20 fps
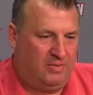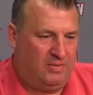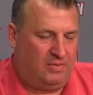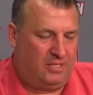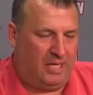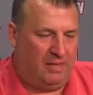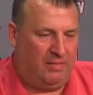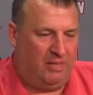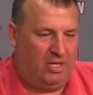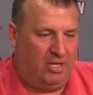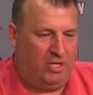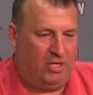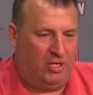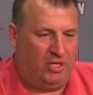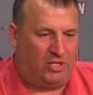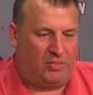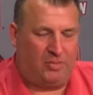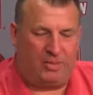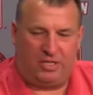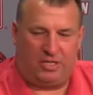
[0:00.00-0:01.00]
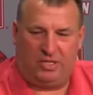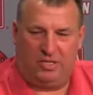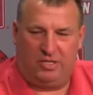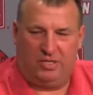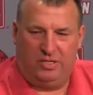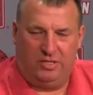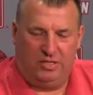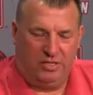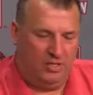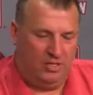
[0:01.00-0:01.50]
came into here
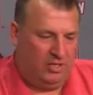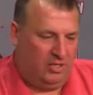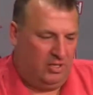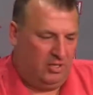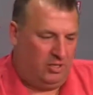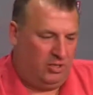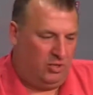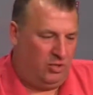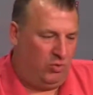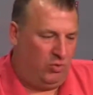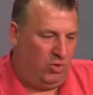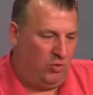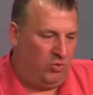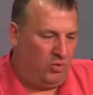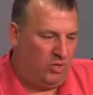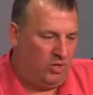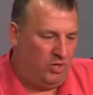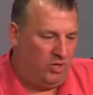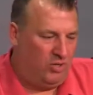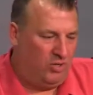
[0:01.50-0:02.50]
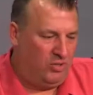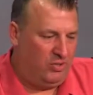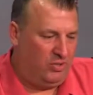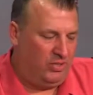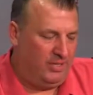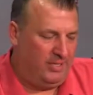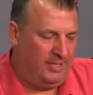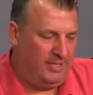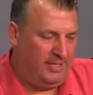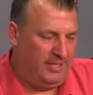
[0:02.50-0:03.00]
expecting to do what we're going to do,
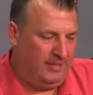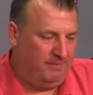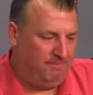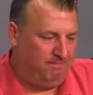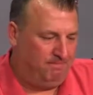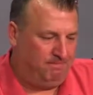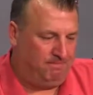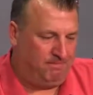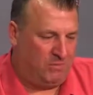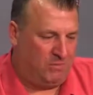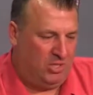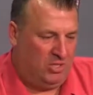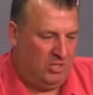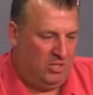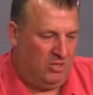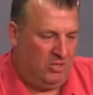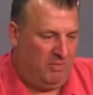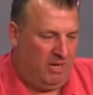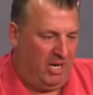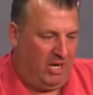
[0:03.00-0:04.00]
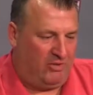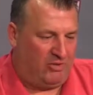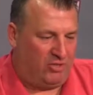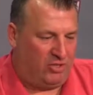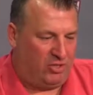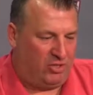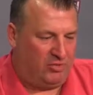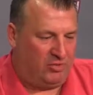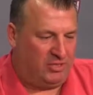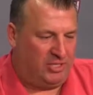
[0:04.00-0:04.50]
and the matter of
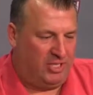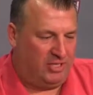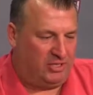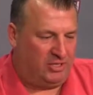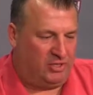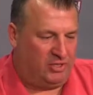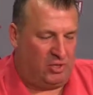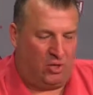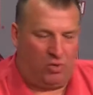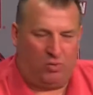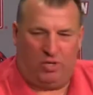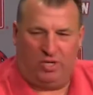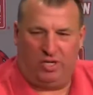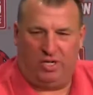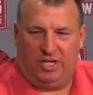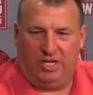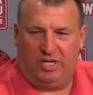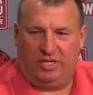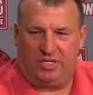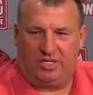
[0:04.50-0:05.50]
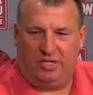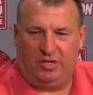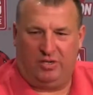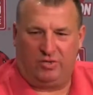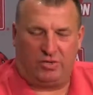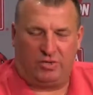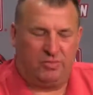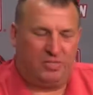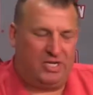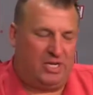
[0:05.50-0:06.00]
circumstances are what it is. You know,
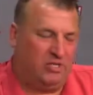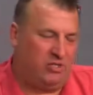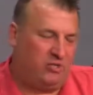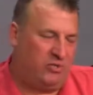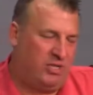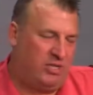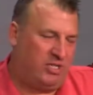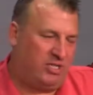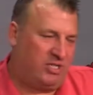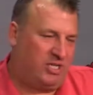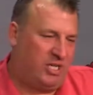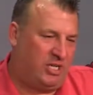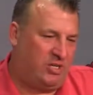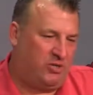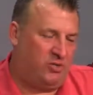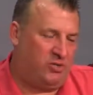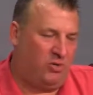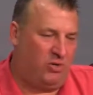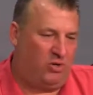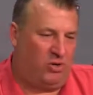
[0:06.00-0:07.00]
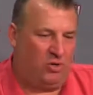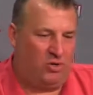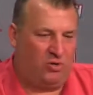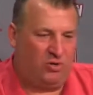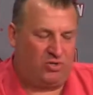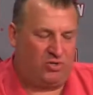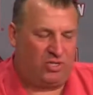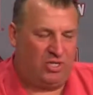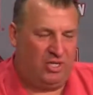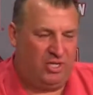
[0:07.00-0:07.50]
sometimes strength of schedule and all
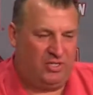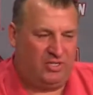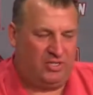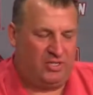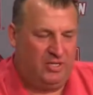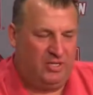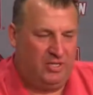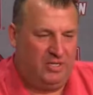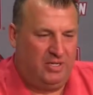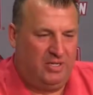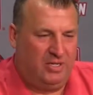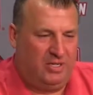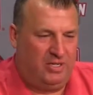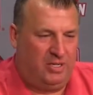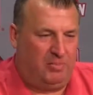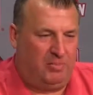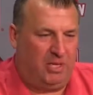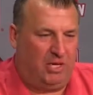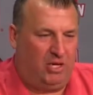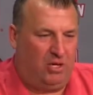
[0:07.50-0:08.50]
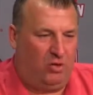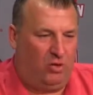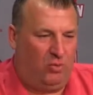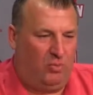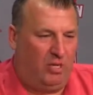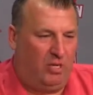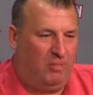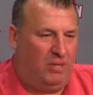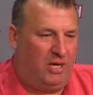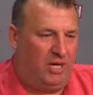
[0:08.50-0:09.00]
those things depend a little
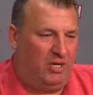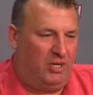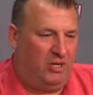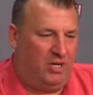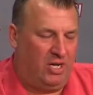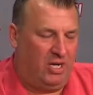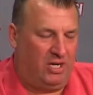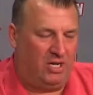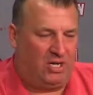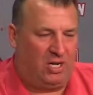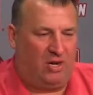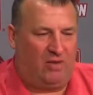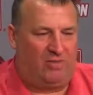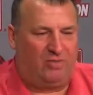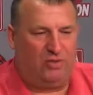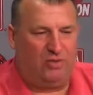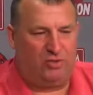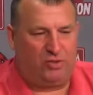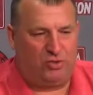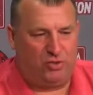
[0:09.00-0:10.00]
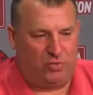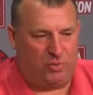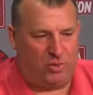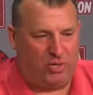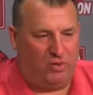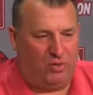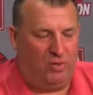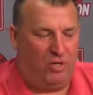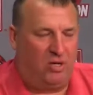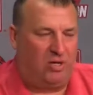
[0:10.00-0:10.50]
bit about your non-conference, who's
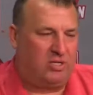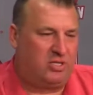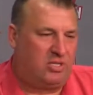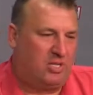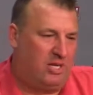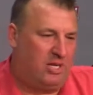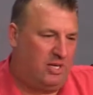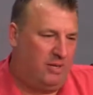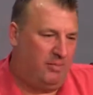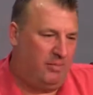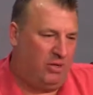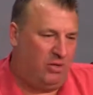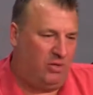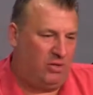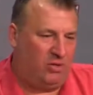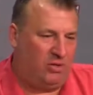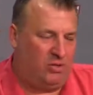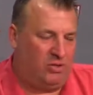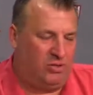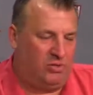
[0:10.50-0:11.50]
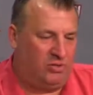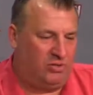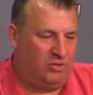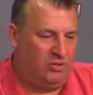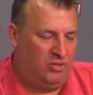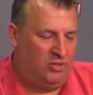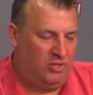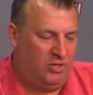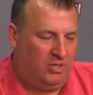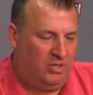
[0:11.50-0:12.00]
playing well at the time, and all that
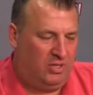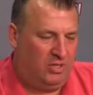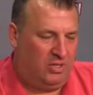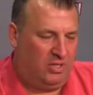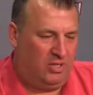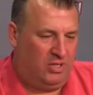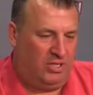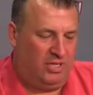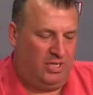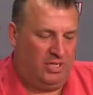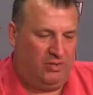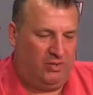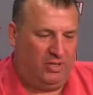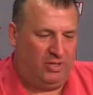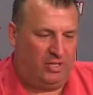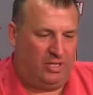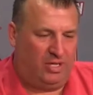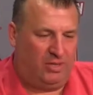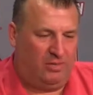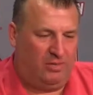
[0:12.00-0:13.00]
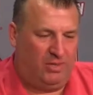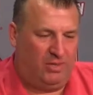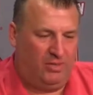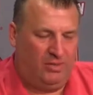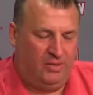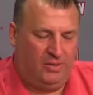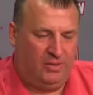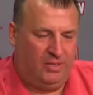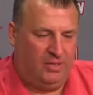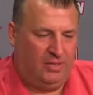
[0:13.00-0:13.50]
goes into it there.
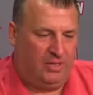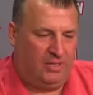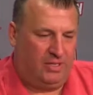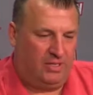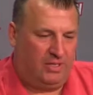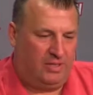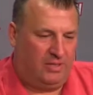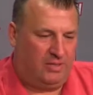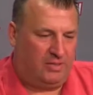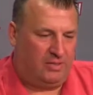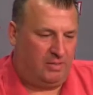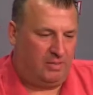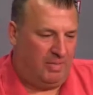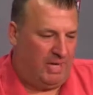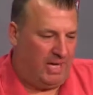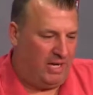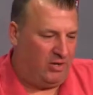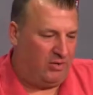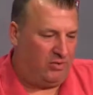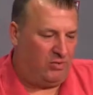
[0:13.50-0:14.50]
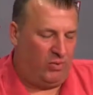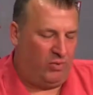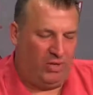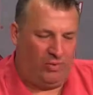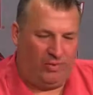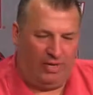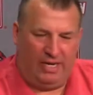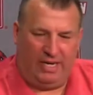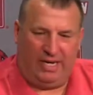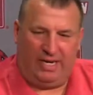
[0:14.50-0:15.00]
But to battle the way
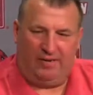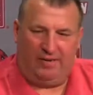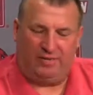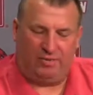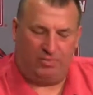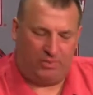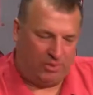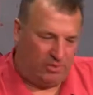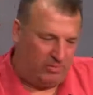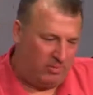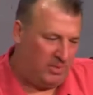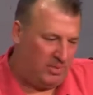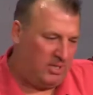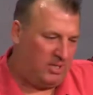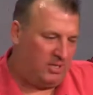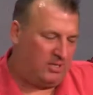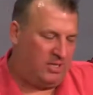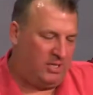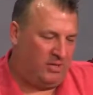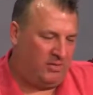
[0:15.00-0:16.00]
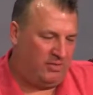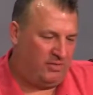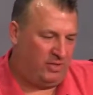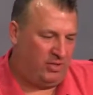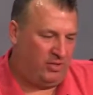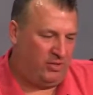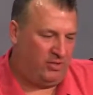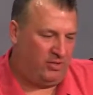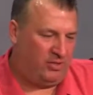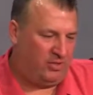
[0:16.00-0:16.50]
we have, to put the product on the
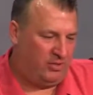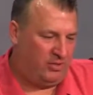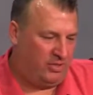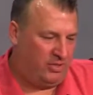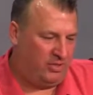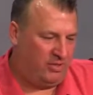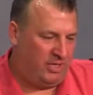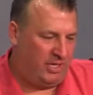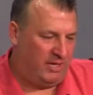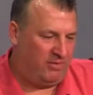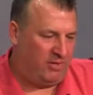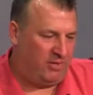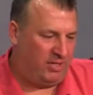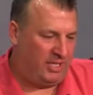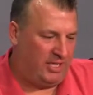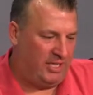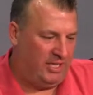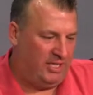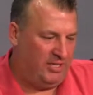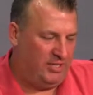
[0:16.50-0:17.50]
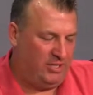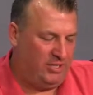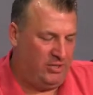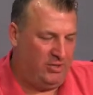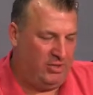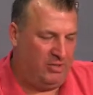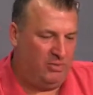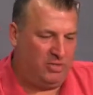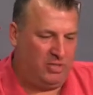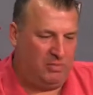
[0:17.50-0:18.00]
field, to have our kids, you
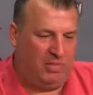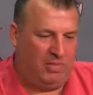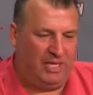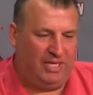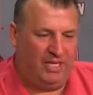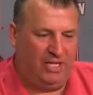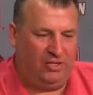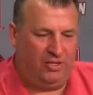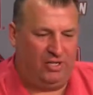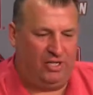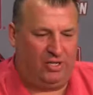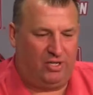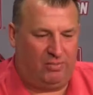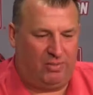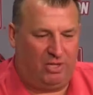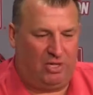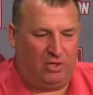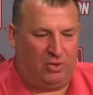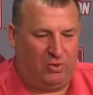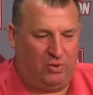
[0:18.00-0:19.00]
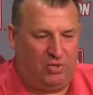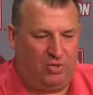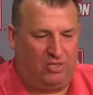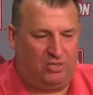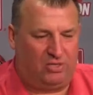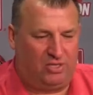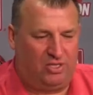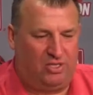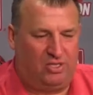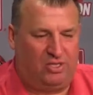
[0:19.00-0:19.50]
know, it was a big deal to hear about Cole on
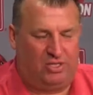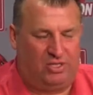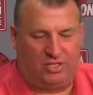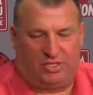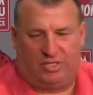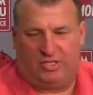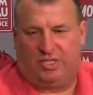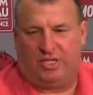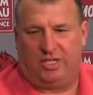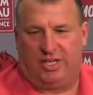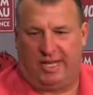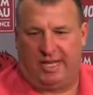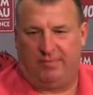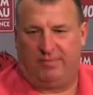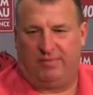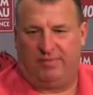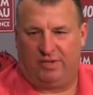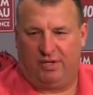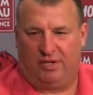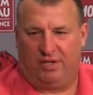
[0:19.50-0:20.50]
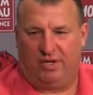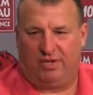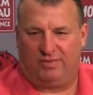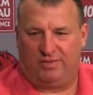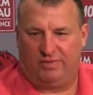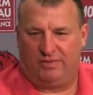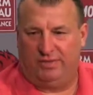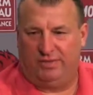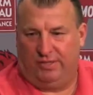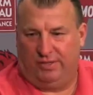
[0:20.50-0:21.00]
Sunday just because it doesn't happen very
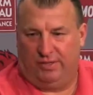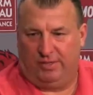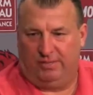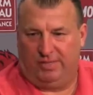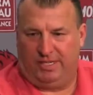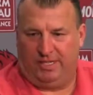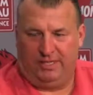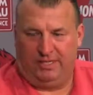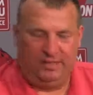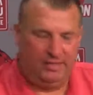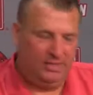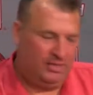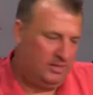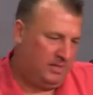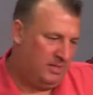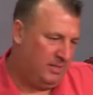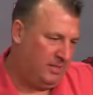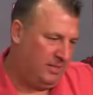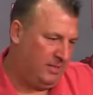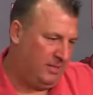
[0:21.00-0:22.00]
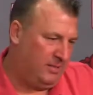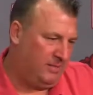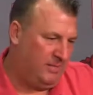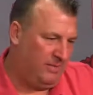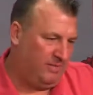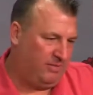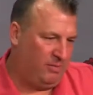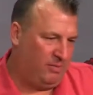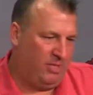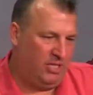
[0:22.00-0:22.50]
often. You know what I mean?
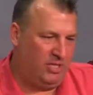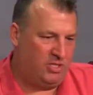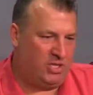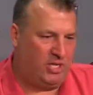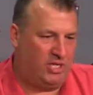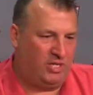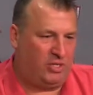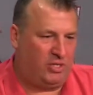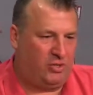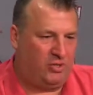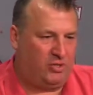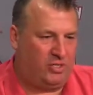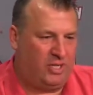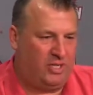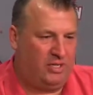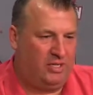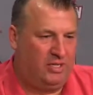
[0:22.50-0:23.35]
And for me as a head coach,